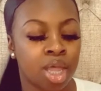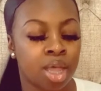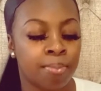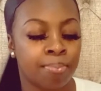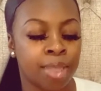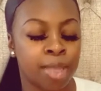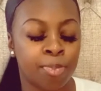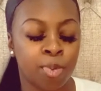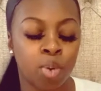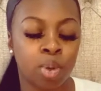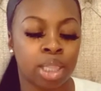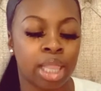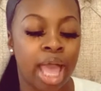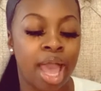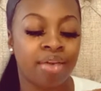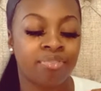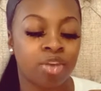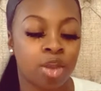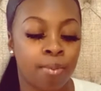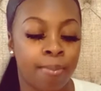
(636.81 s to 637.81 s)
People were
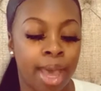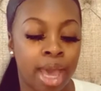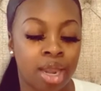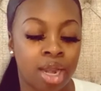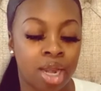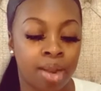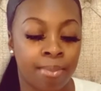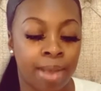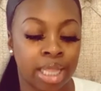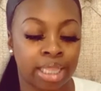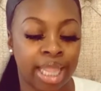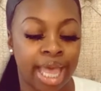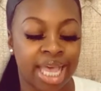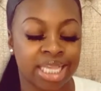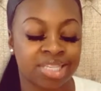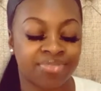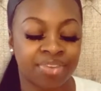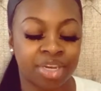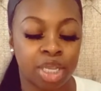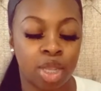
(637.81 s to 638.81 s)
laughing about it in my
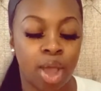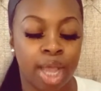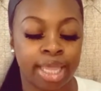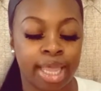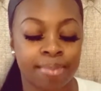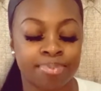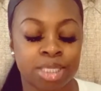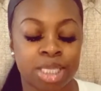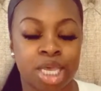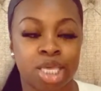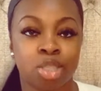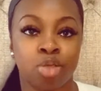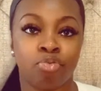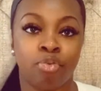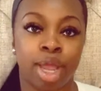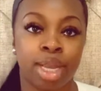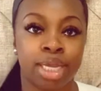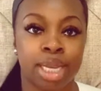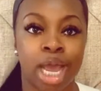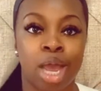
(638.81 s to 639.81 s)
last video. I kept saying the
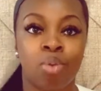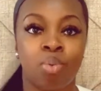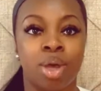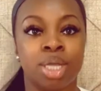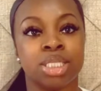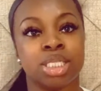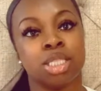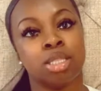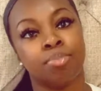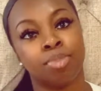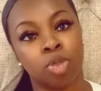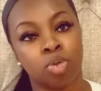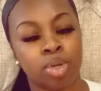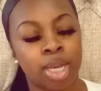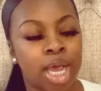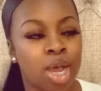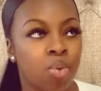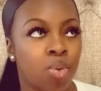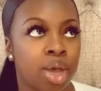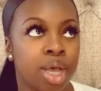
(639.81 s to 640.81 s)
red dot ones and the blue
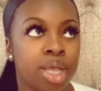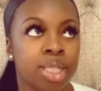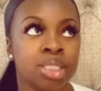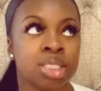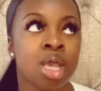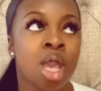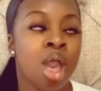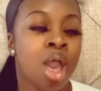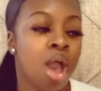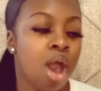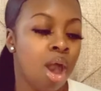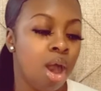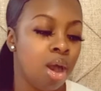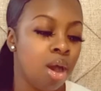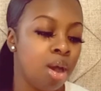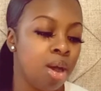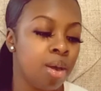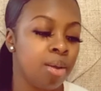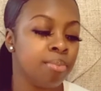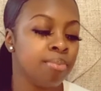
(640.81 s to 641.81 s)
dot ones.
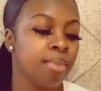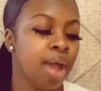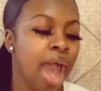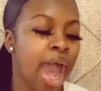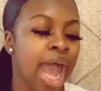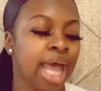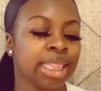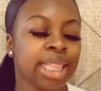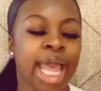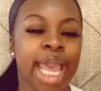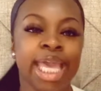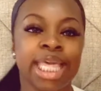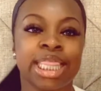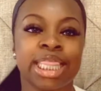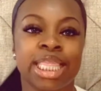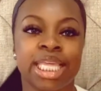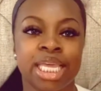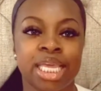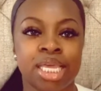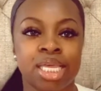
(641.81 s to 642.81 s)
I like
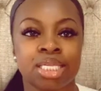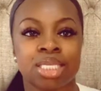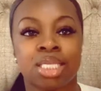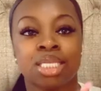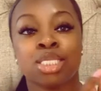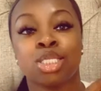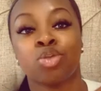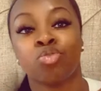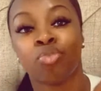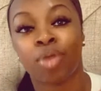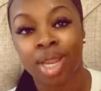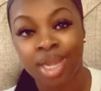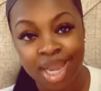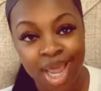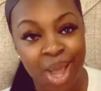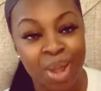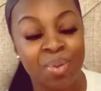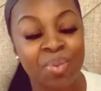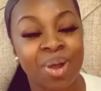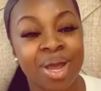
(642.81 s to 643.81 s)
these. This is the red
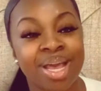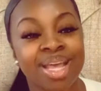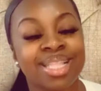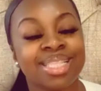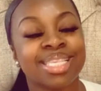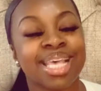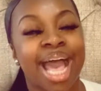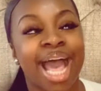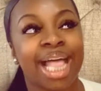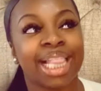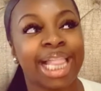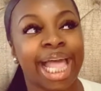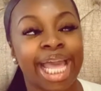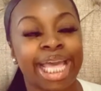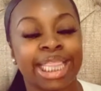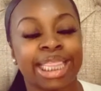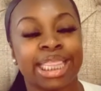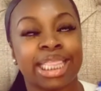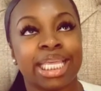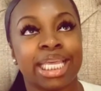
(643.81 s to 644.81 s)
dot ones. I
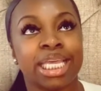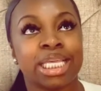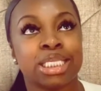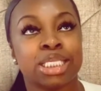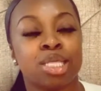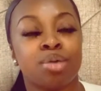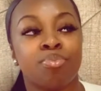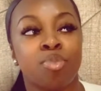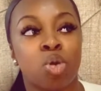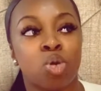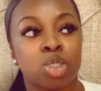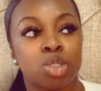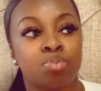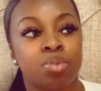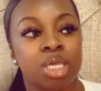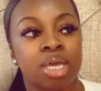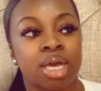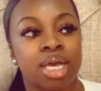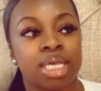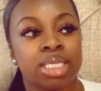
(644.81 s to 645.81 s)
like these the most
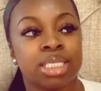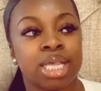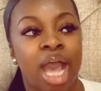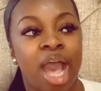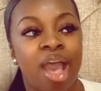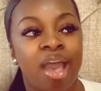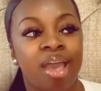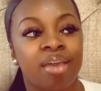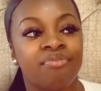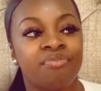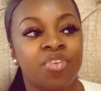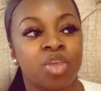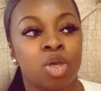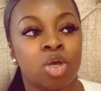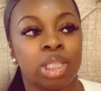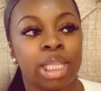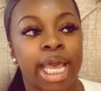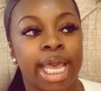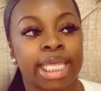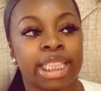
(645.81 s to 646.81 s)
because I feel
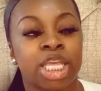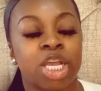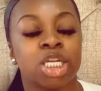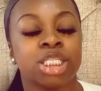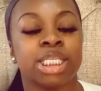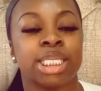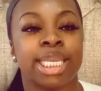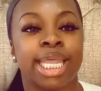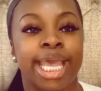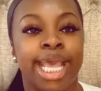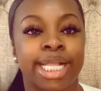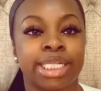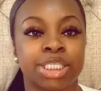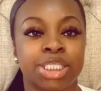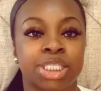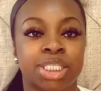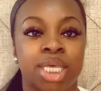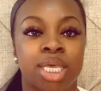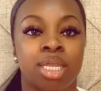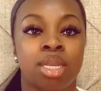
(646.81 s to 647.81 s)
like there's an
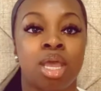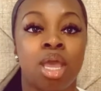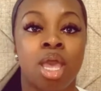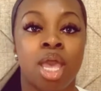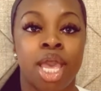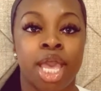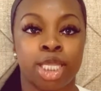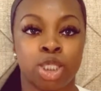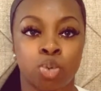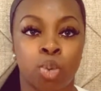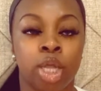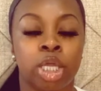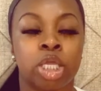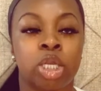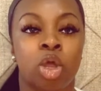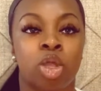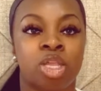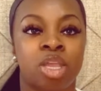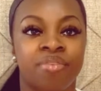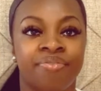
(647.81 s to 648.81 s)
instant, it's working
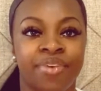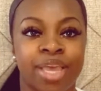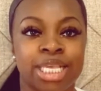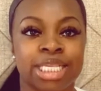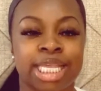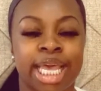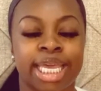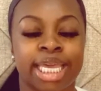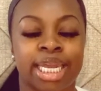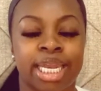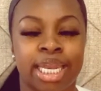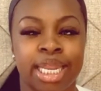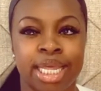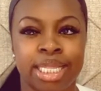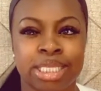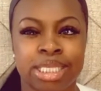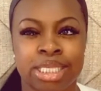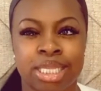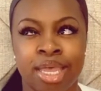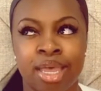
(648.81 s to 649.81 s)
on your face like in an
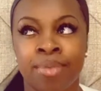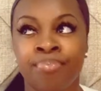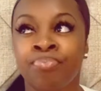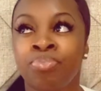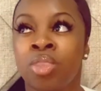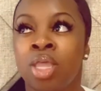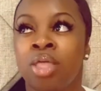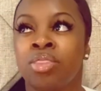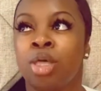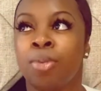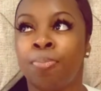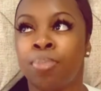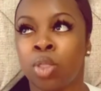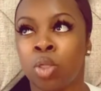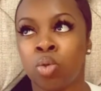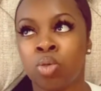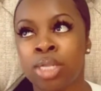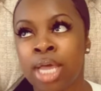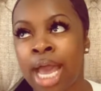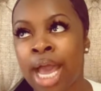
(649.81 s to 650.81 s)
instant. The
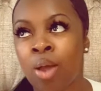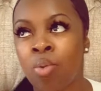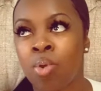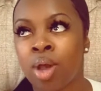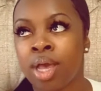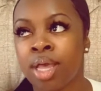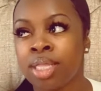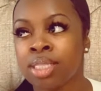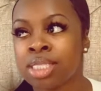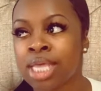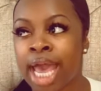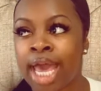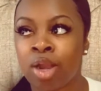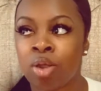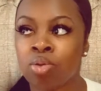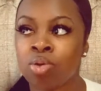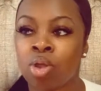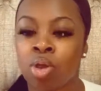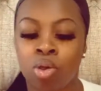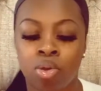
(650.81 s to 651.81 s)
blue dot ones, I
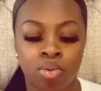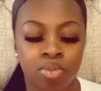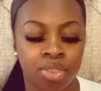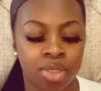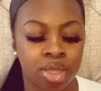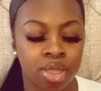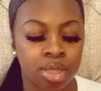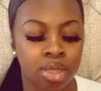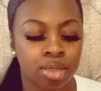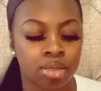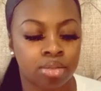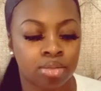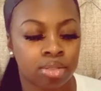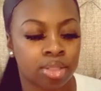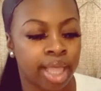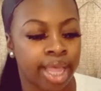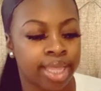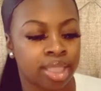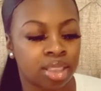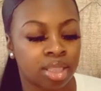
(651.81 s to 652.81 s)
don't know
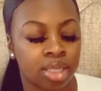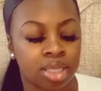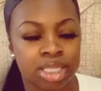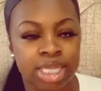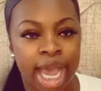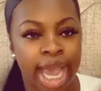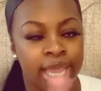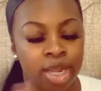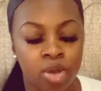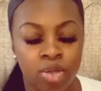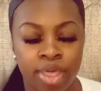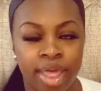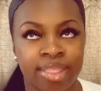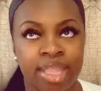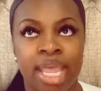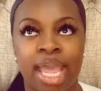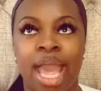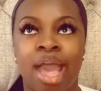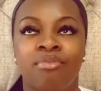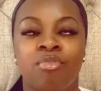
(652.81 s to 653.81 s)
the title that
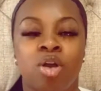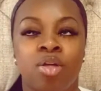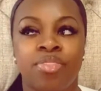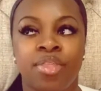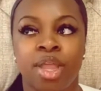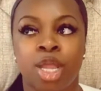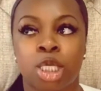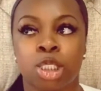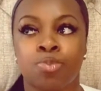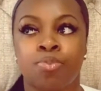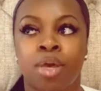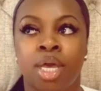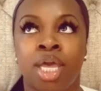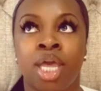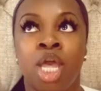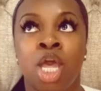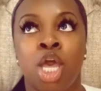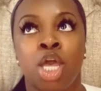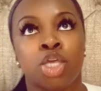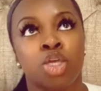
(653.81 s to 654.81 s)
they have on theirs, but
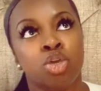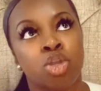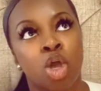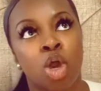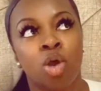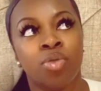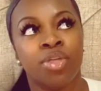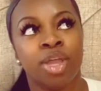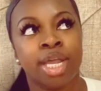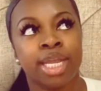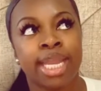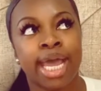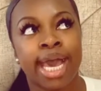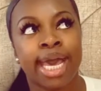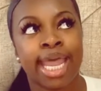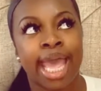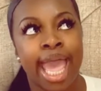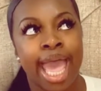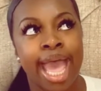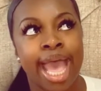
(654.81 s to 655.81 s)
you know, they're not
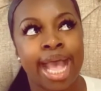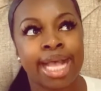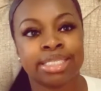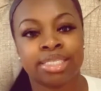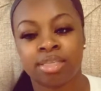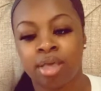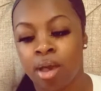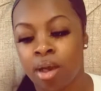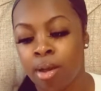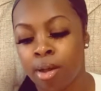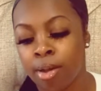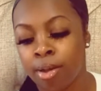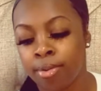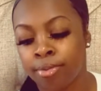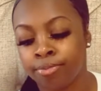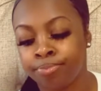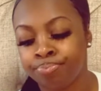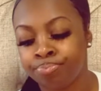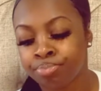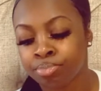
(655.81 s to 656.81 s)

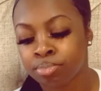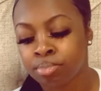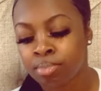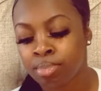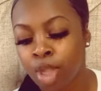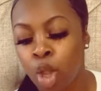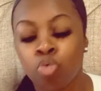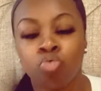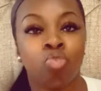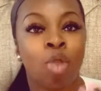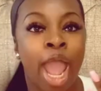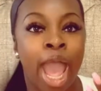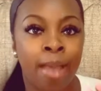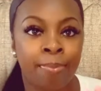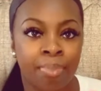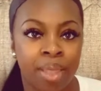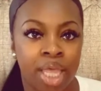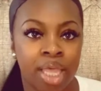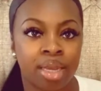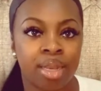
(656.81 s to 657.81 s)
as
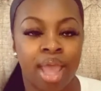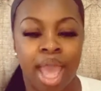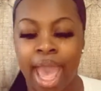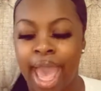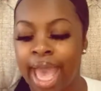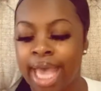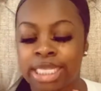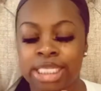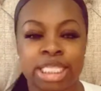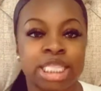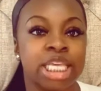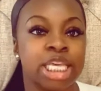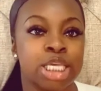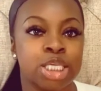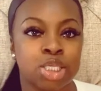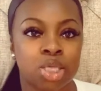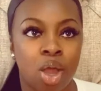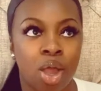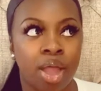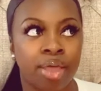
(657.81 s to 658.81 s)
rapid as
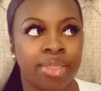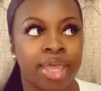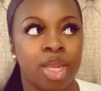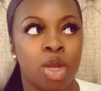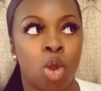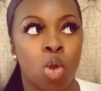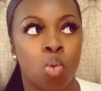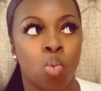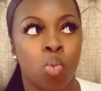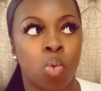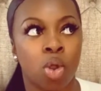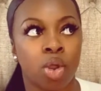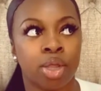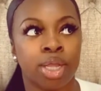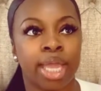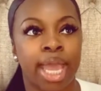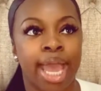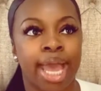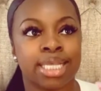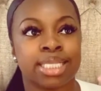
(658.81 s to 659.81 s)
these are. They don't work
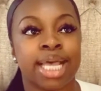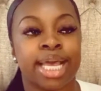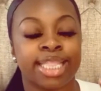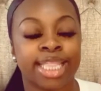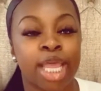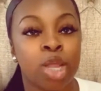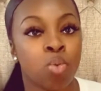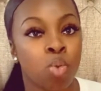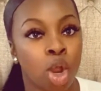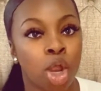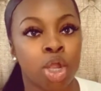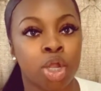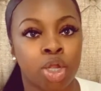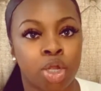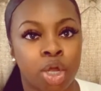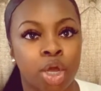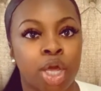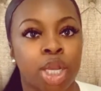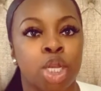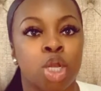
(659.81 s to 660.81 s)
as they work
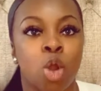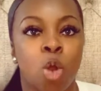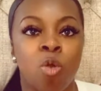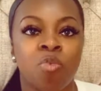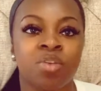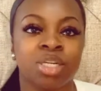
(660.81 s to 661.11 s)
good, and over